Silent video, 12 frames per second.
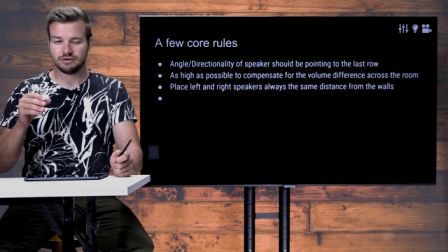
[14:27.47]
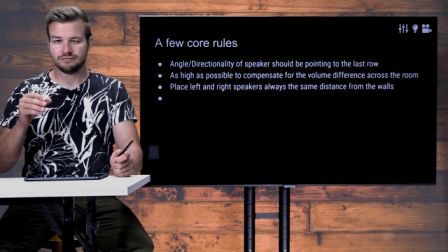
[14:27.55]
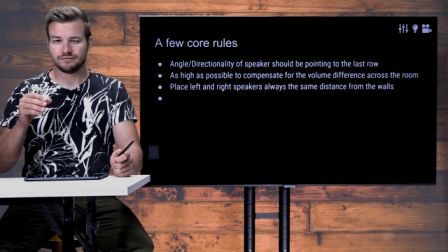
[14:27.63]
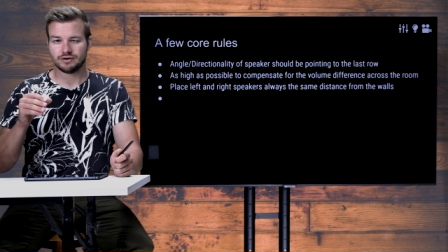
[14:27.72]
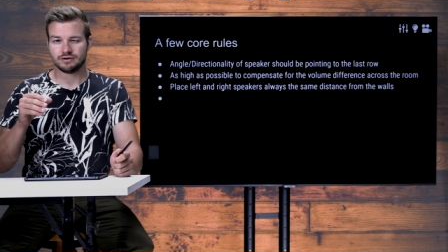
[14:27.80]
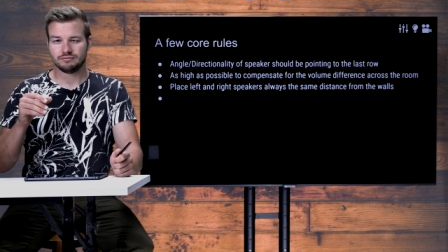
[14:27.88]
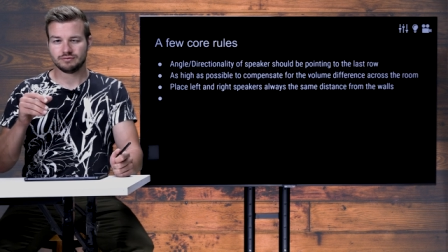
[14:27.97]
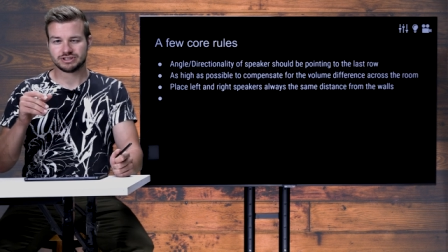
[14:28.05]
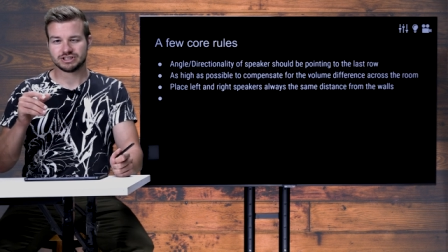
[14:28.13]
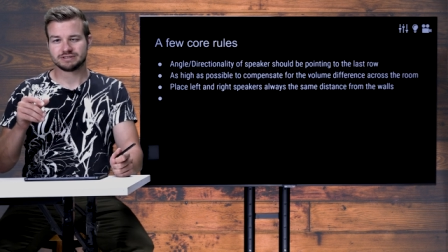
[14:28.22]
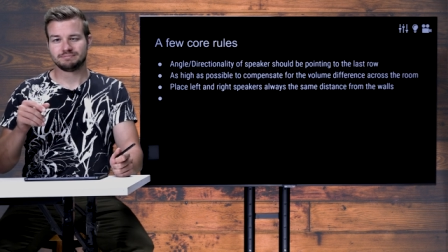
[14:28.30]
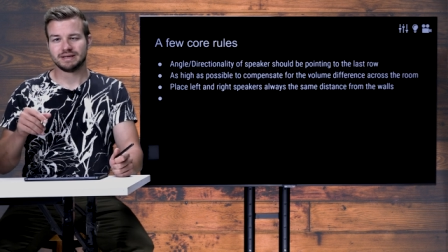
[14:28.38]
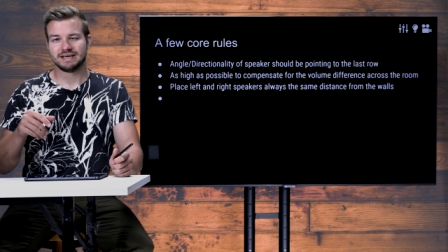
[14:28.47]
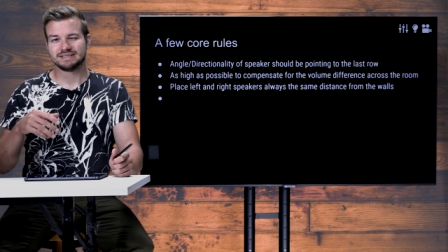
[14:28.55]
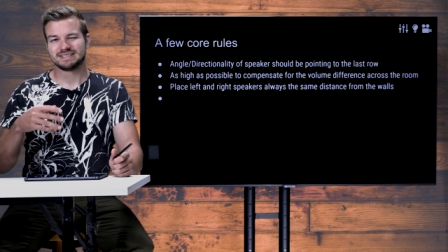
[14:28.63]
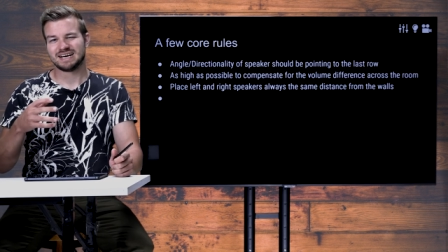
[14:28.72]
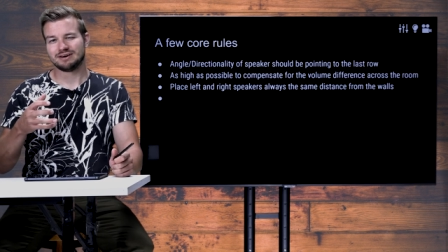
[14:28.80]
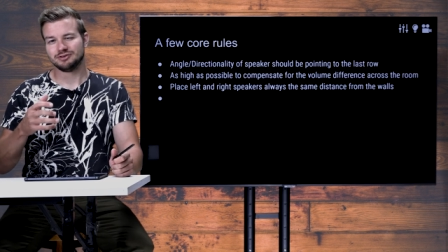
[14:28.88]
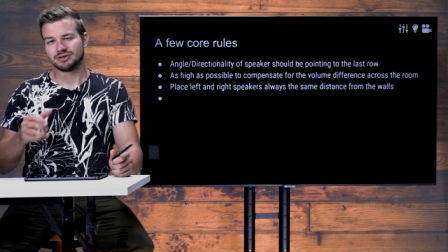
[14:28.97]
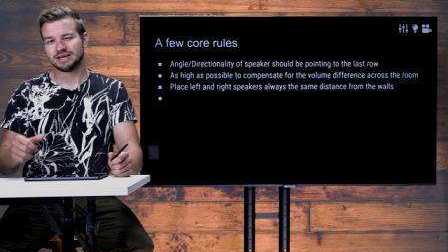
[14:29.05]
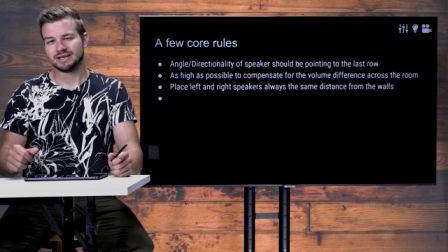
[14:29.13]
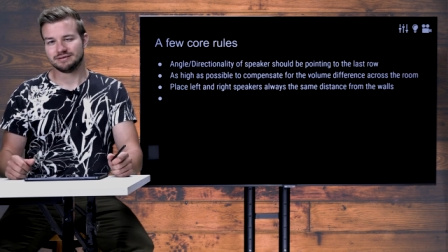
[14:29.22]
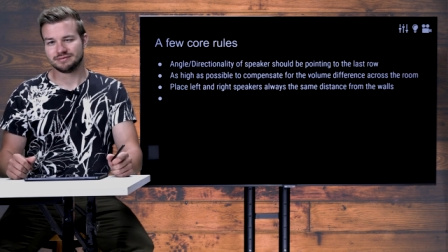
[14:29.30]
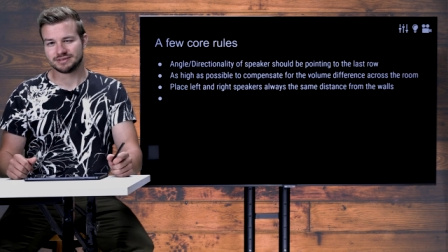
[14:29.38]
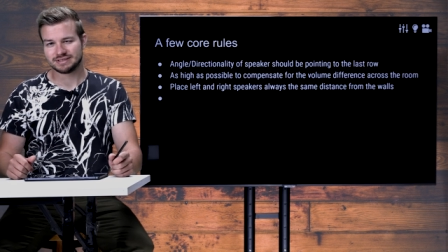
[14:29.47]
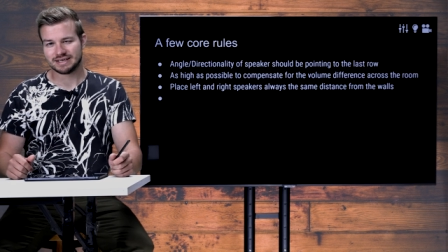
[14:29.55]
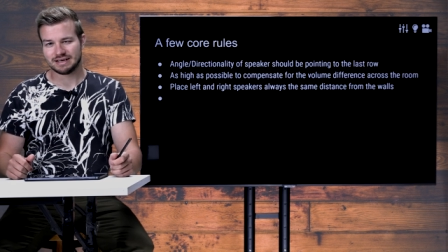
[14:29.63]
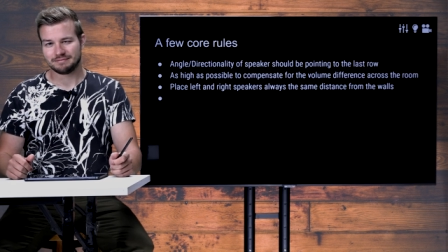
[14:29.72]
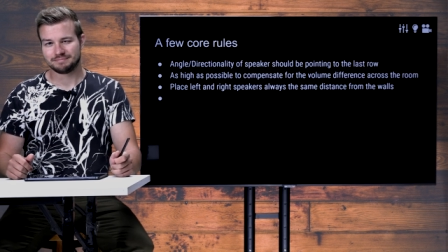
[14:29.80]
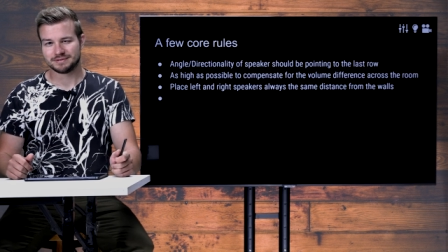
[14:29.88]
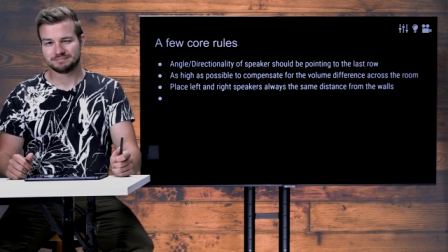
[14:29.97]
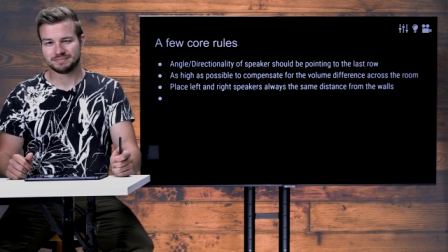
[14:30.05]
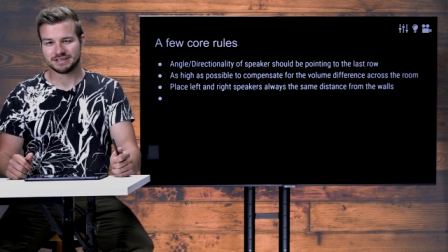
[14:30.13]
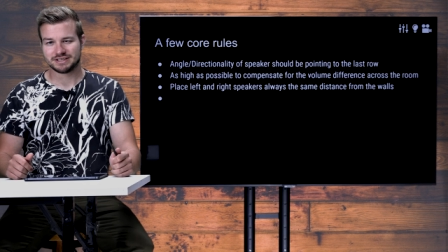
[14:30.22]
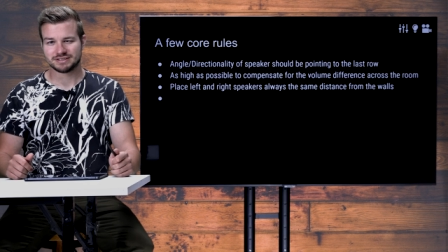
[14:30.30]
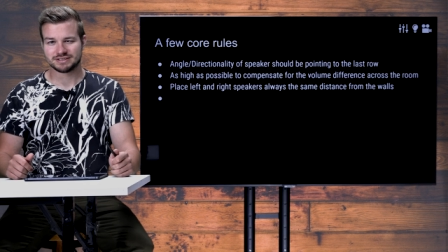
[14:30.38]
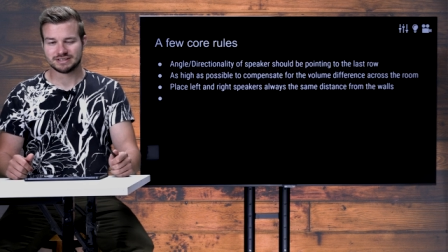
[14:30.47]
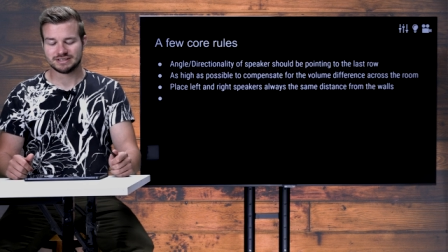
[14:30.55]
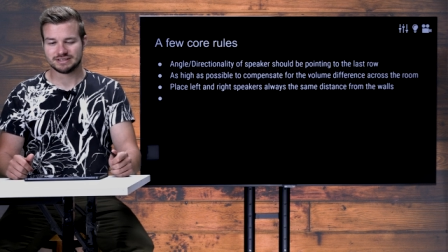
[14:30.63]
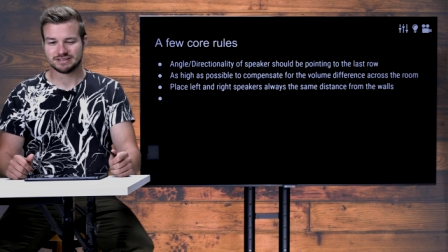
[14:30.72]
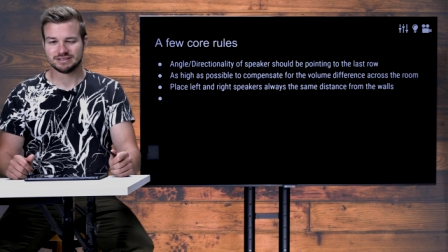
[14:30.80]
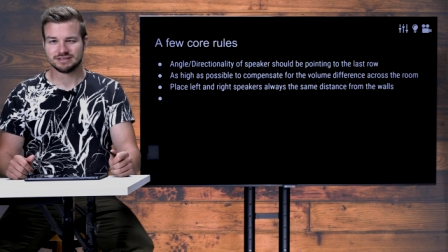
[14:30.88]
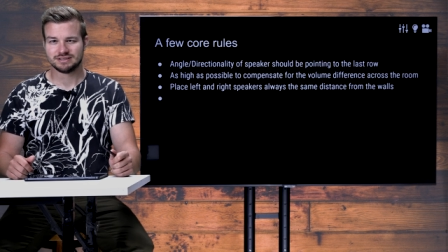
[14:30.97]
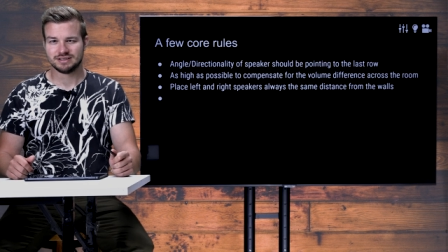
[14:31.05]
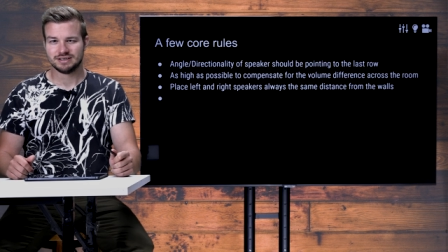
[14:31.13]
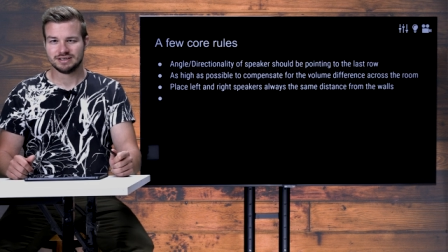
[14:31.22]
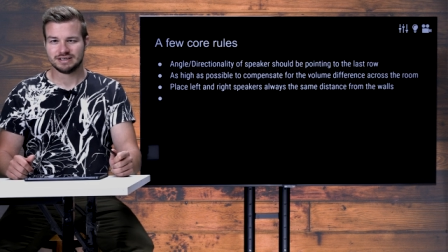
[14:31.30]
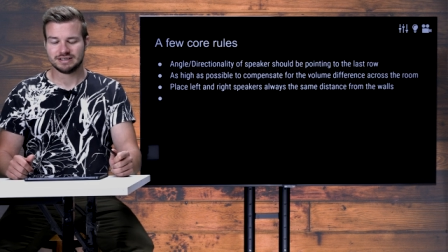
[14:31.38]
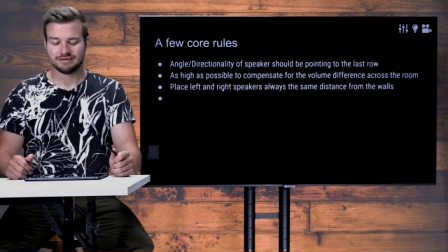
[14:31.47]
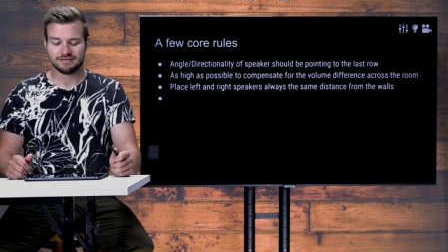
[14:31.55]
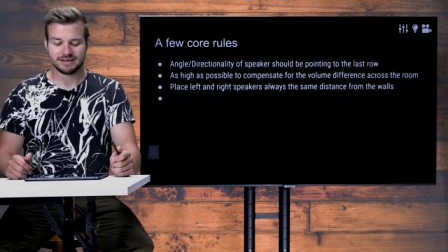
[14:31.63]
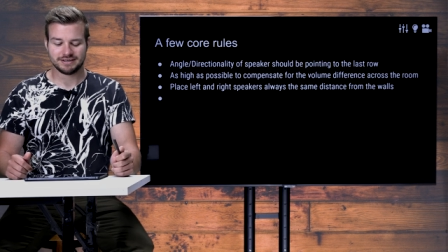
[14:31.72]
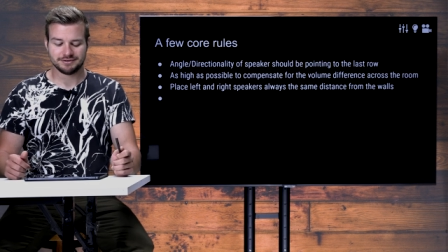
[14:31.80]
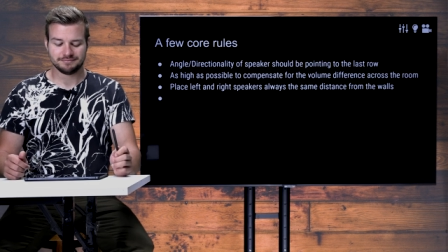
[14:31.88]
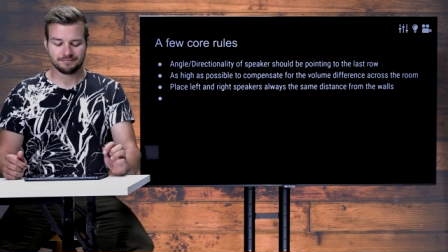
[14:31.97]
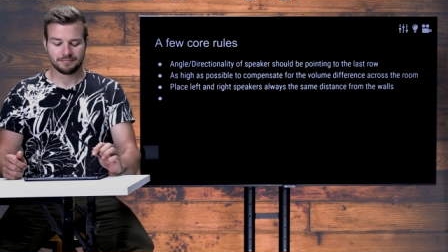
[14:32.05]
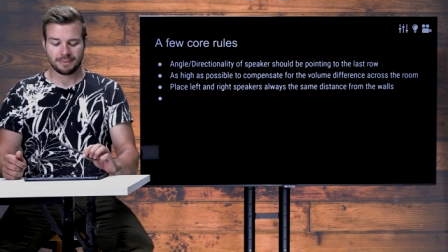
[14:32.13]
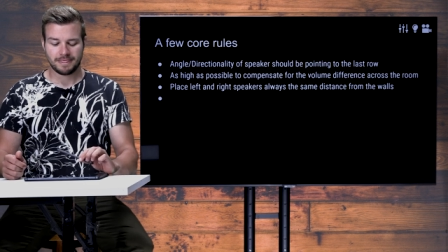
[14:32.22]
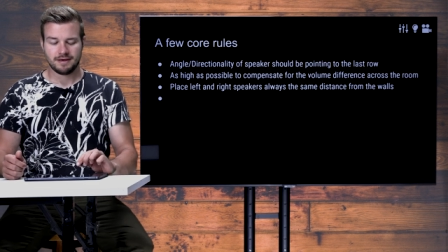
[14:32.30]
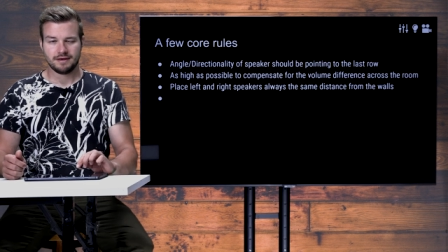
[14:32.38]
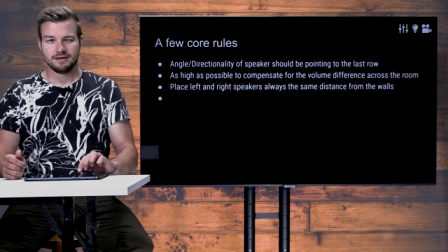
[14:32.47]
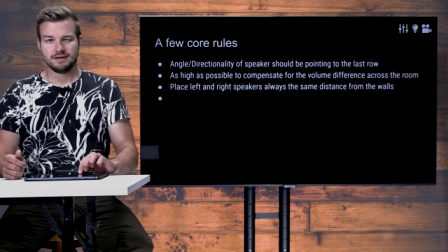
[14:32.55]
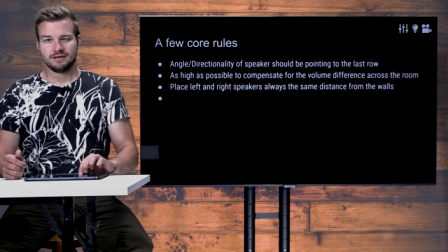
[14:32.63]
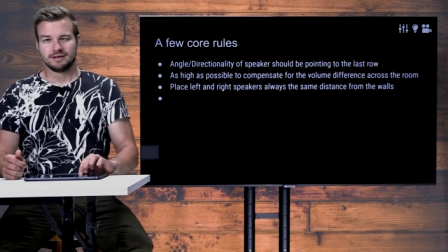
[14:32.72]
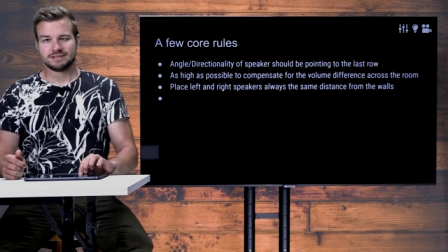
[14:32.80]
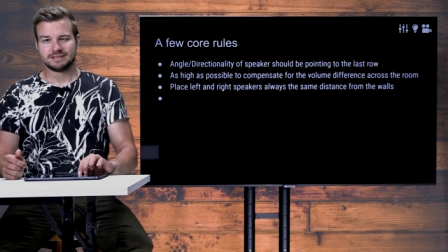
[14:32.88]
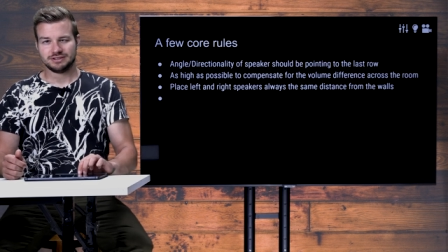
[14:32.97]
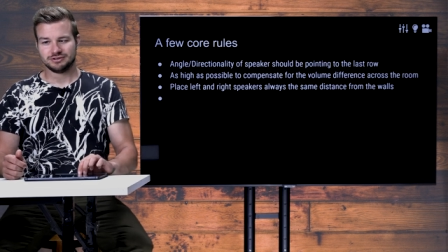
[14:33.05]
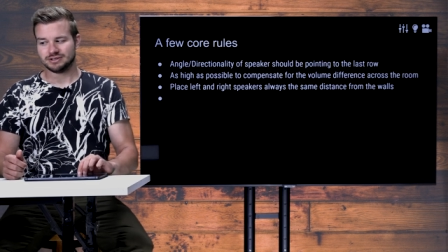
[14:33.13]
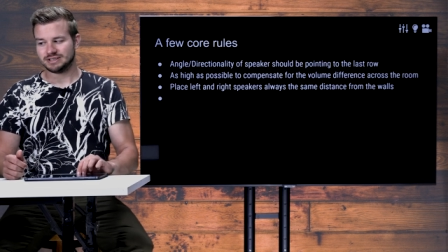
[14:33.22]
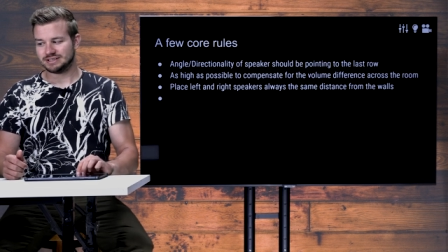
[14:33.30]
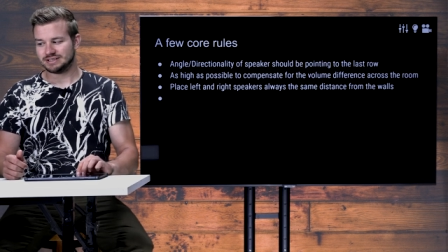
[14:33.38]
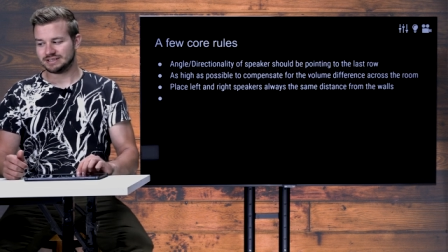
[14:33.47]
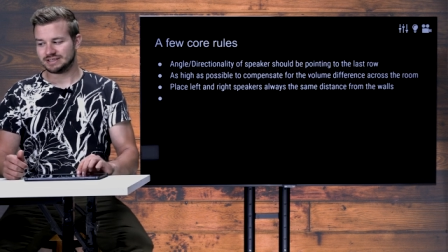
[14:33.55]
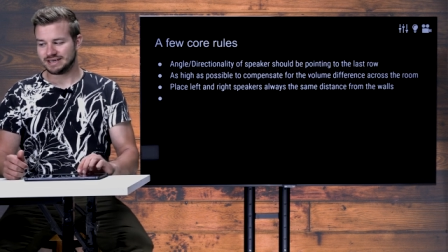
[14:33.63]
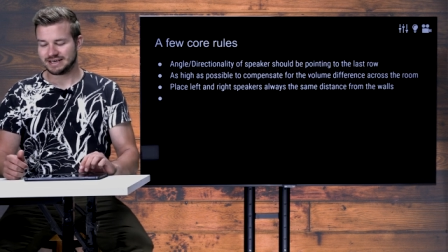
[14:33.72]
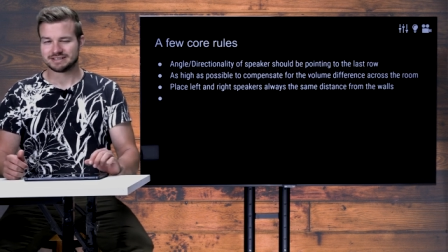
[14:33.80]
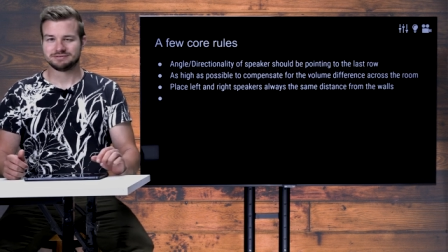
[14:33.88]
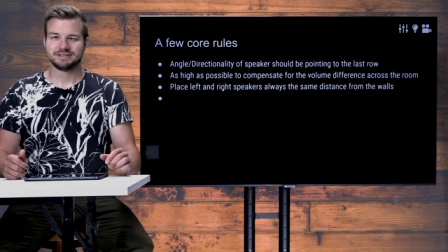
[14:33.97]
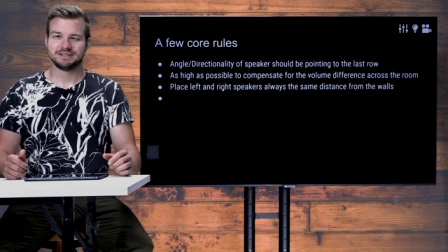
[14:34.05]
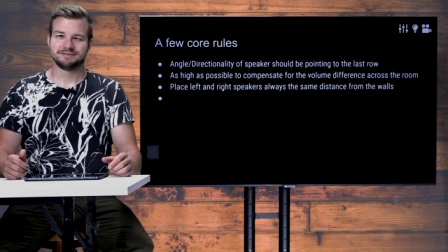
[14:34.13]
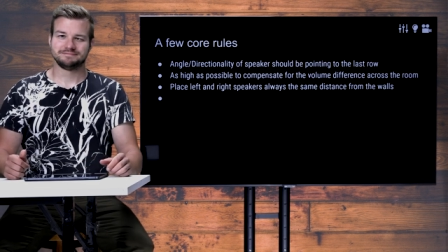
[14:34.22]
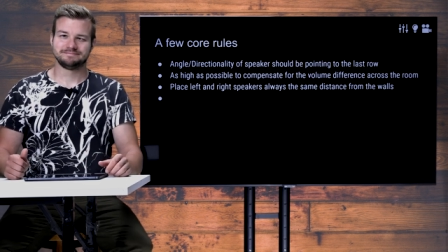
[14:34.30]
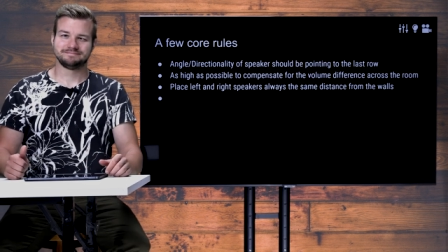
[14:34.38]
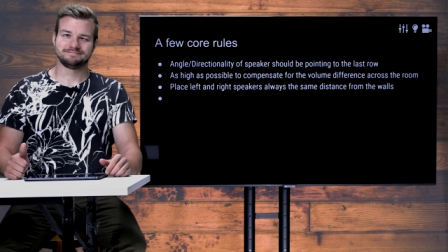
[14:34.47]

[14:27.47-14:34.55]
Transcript: where which explains how you can set up speakers in in a venue. See you in the next video.